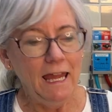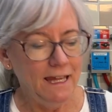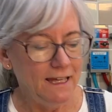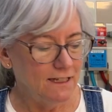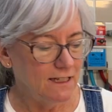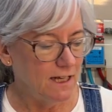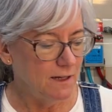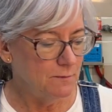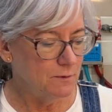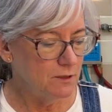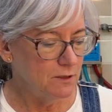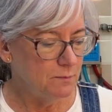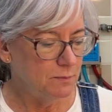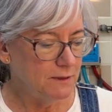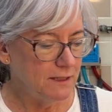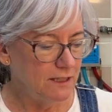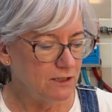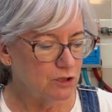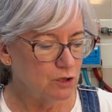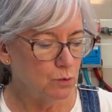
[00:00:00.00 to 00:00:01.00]
And I'm going to
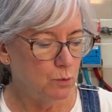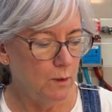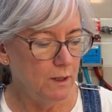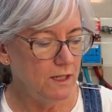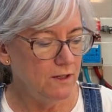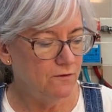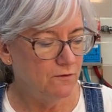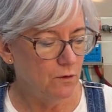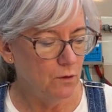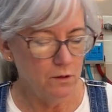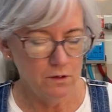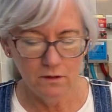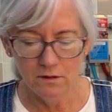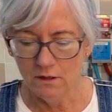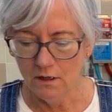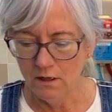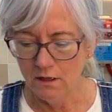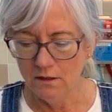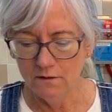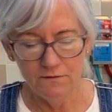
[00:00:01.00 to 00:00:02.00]
plant 24
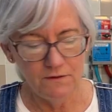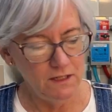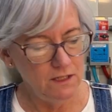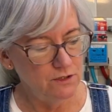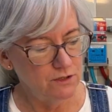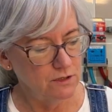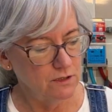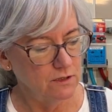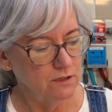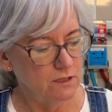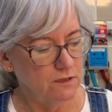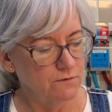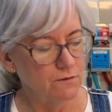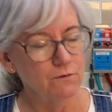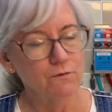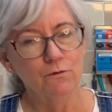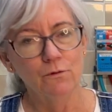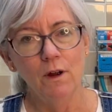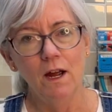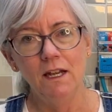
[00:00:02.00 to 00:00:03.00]
of each of the
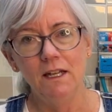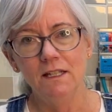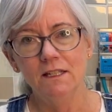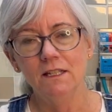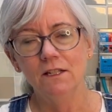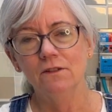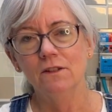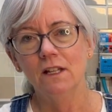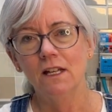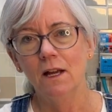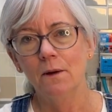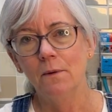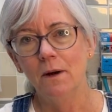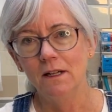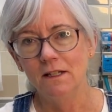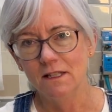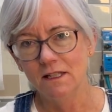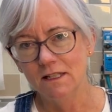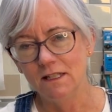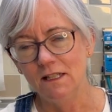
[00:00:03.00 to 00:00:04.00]
different varieties here that I
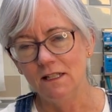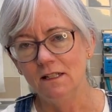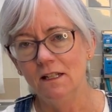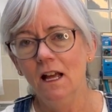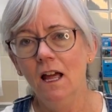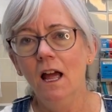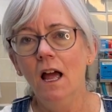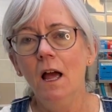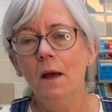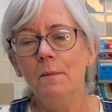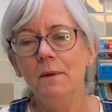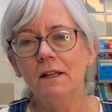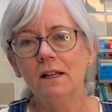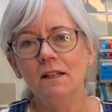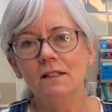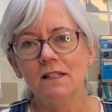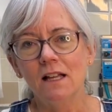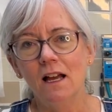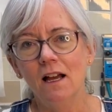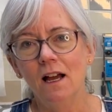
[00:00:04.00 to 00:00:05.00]
want to seed.
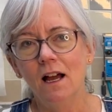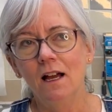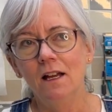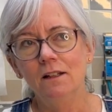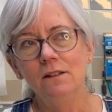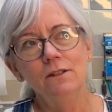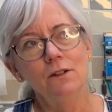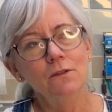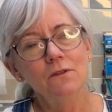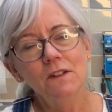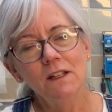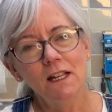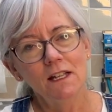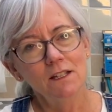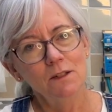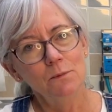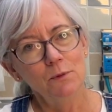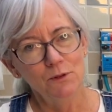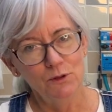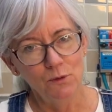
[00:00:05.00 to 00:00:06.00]
Because I don't think I
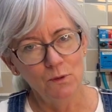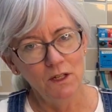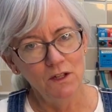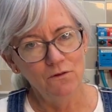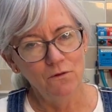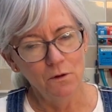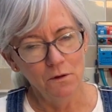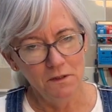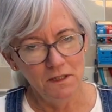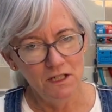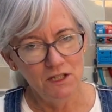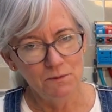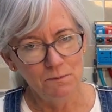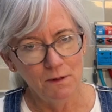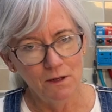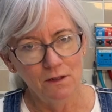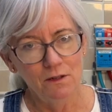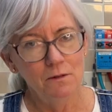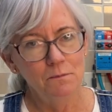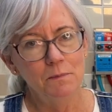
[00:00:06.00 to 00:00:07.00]
can put 24 in each
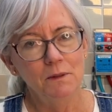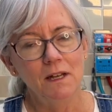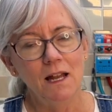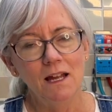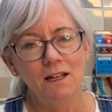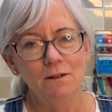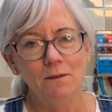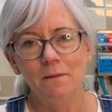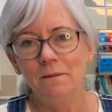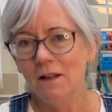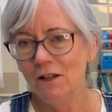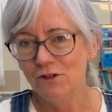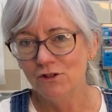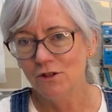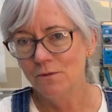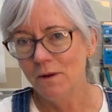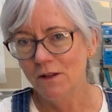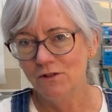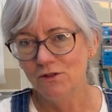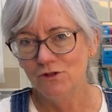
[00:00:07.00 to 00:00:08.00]
barrel, but I'm not sure
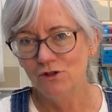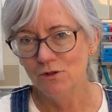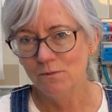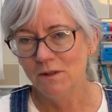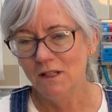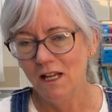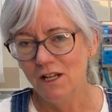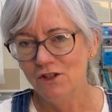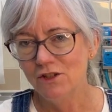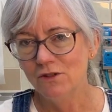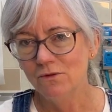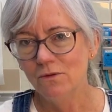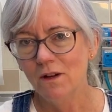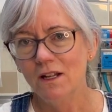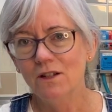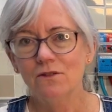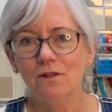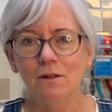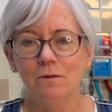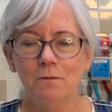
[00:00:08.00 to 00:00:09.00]
about the germination
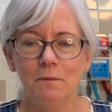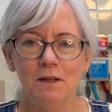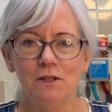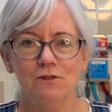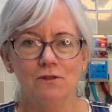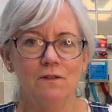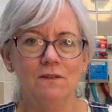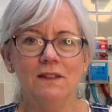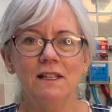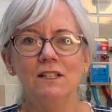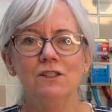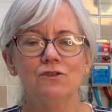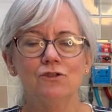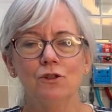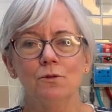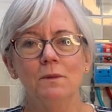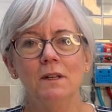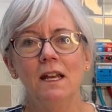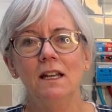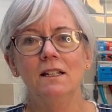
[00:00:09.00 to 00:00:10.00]
rate. So I want to make sure everything's
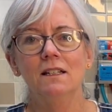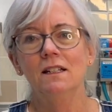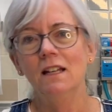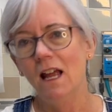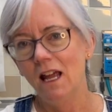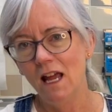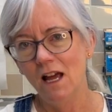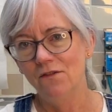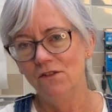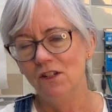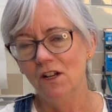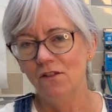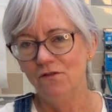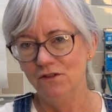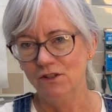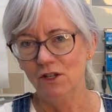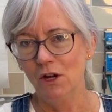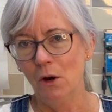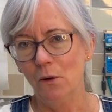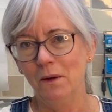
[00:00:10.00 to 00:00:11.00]
germinated and I have enough
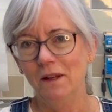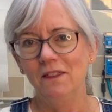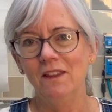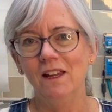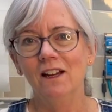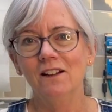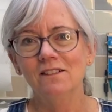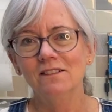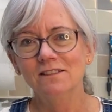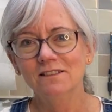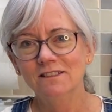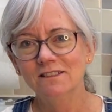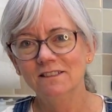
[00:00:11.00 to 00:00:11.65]
to go in there.